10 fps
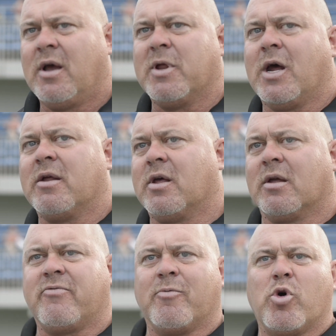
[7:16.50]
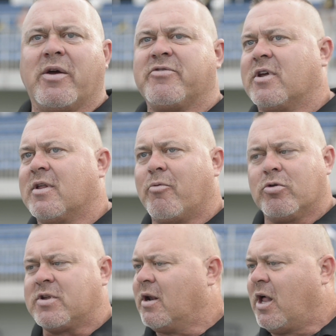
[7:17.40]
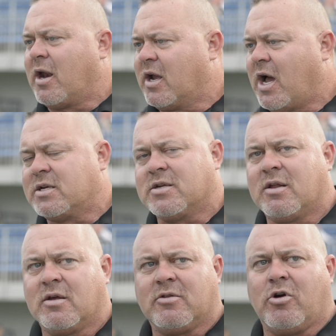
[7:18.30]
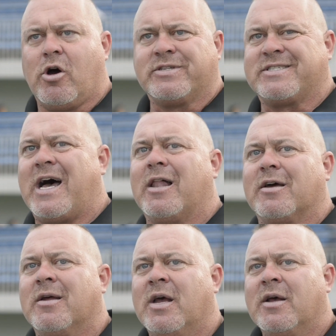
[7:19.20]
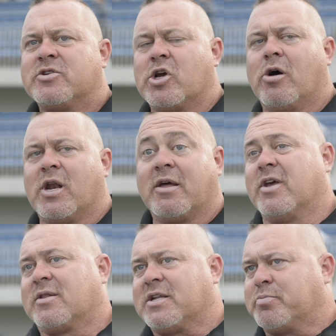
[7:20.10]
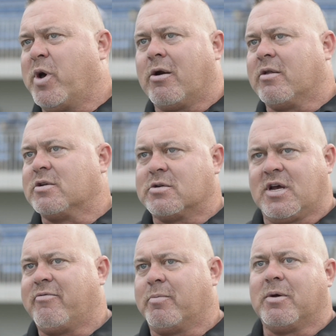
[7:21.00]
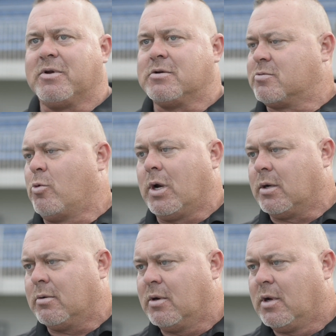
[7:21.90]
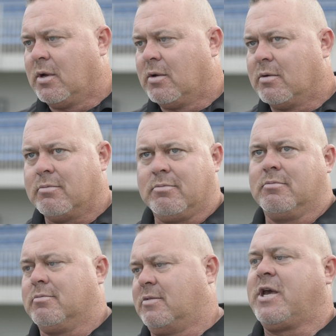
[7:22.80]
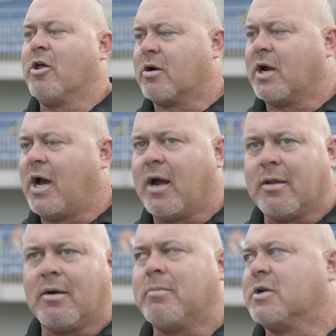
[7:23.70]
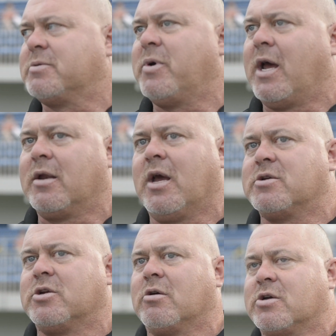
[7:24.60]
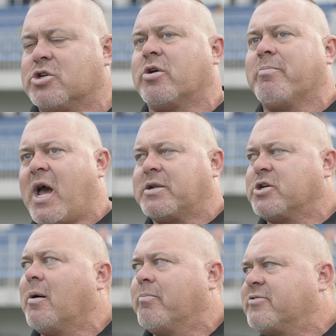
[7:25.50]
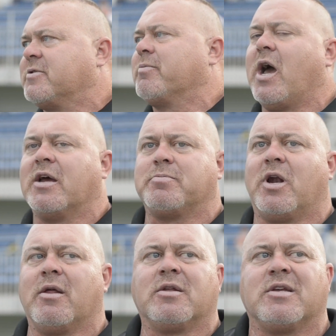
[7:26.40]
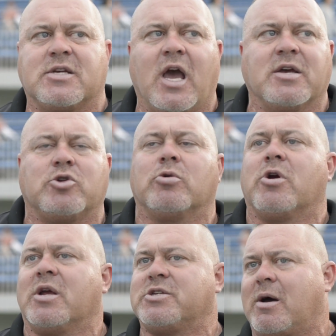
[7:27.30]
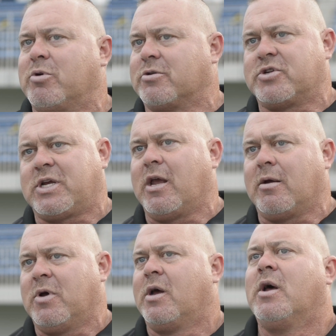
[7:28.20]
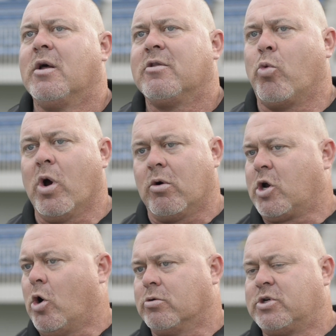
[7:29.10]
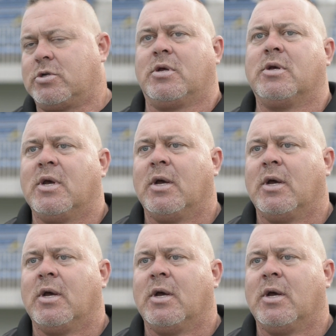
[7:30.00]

I mean, I think from what I've seen, they rotate a lot of guys, and I think they're all solid. So, and I think that's better than just having maybe just one killer guy and then a bunch of bad guys, you know, because you can match up some guys. But I think these guys do a great job with their scheme. They're well coached.